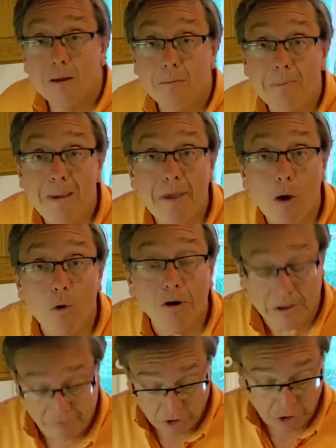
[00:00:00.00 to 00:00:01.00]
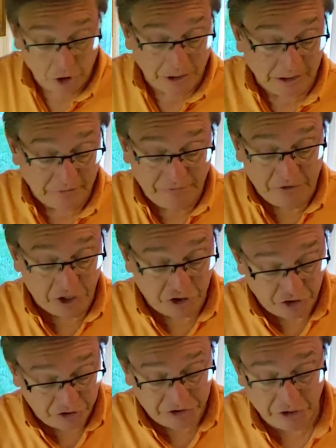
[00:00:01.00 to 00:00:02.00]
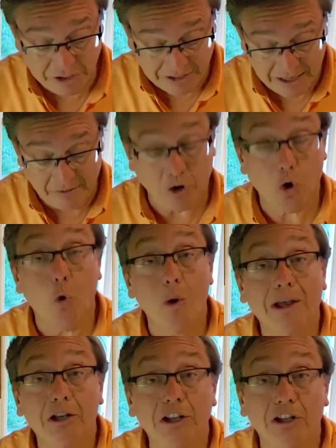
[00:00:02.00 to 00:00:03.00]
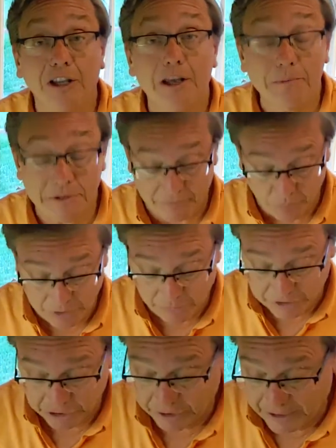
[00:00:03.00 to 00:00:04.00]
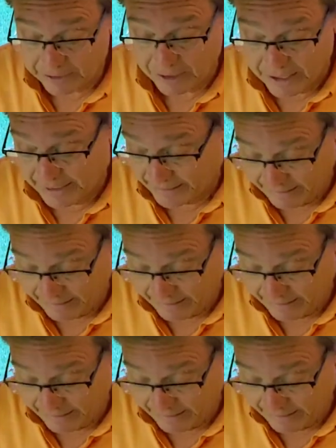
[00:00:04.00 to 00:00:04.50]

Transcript: Maybe I will give you a look at the fish just so you can have a quick glimpse of what it was looking like.